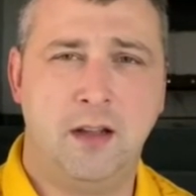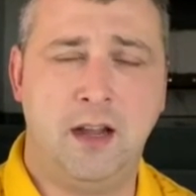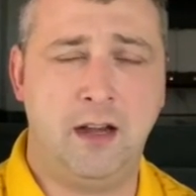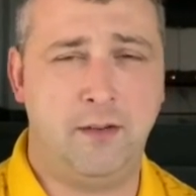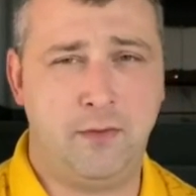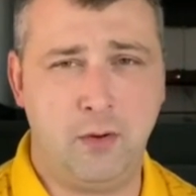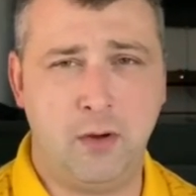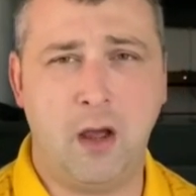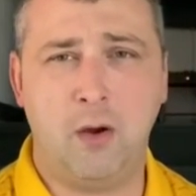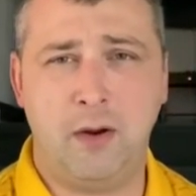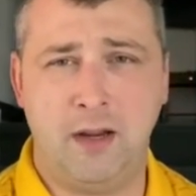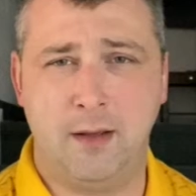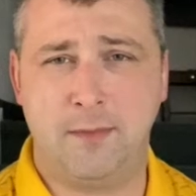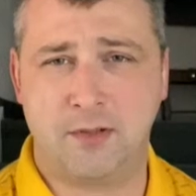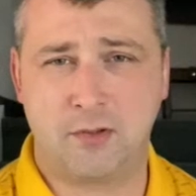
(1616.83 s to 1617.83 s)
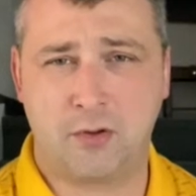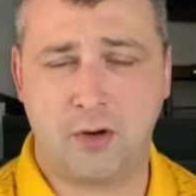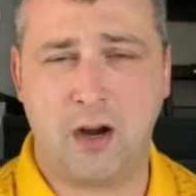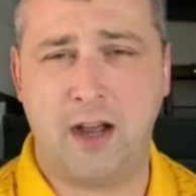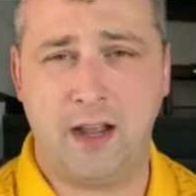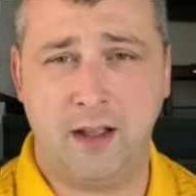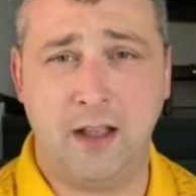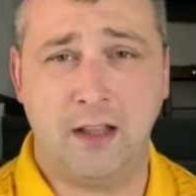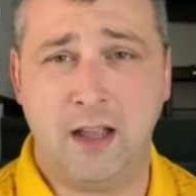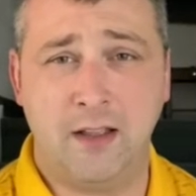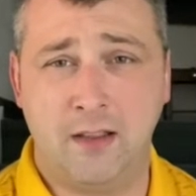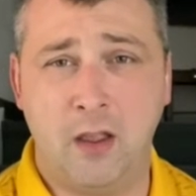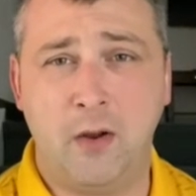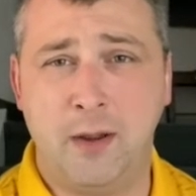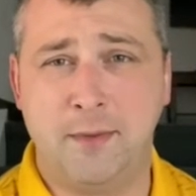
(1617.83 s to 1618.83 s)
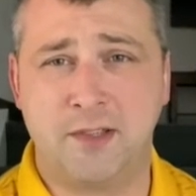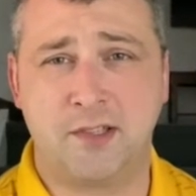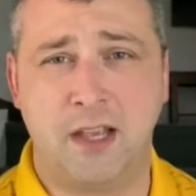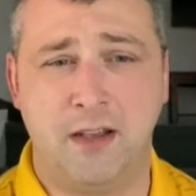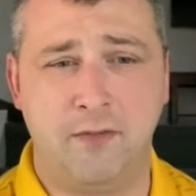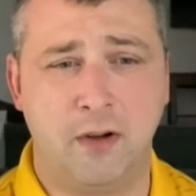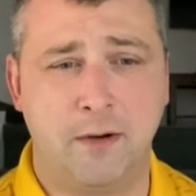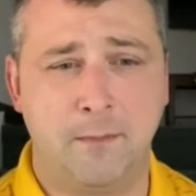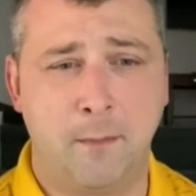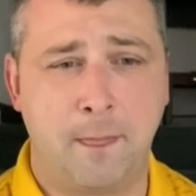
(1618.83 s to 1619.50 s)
And if you know him as Christ, uh, uh, know him as Savior,